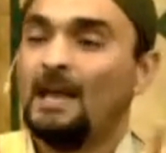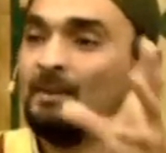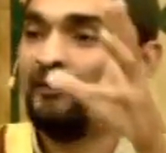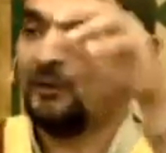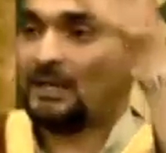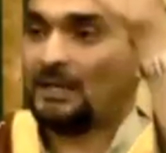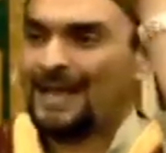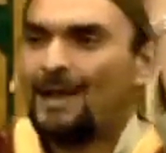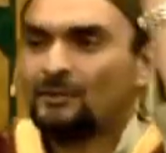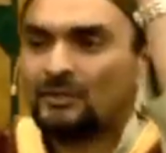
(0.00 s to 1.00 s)
before the
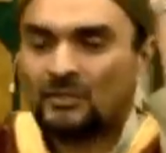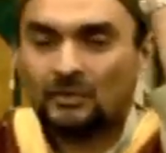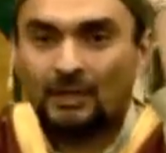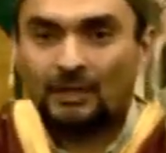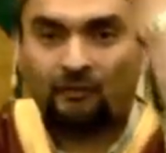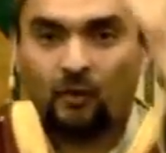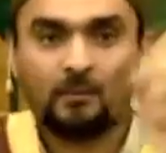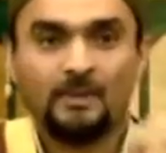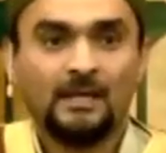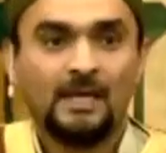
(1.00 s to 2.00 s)
clouds started
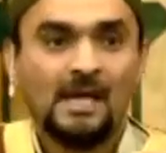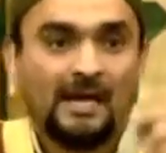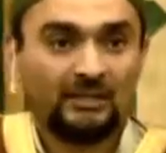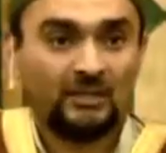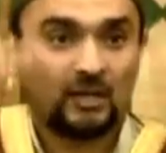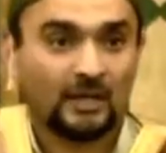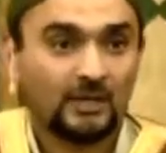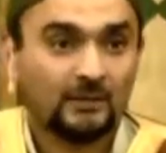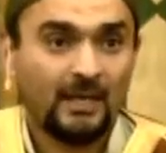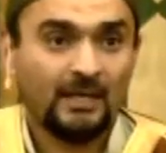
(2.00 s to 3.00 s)
forming and it
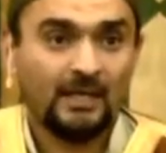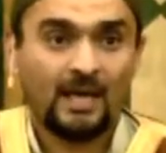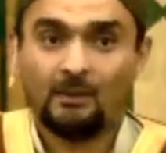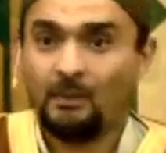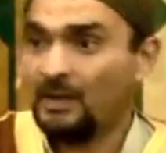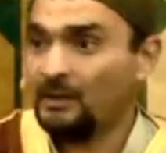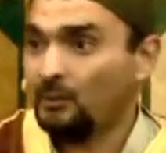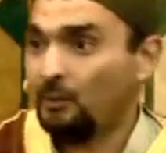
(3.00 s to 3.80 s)
started raining and we didn't,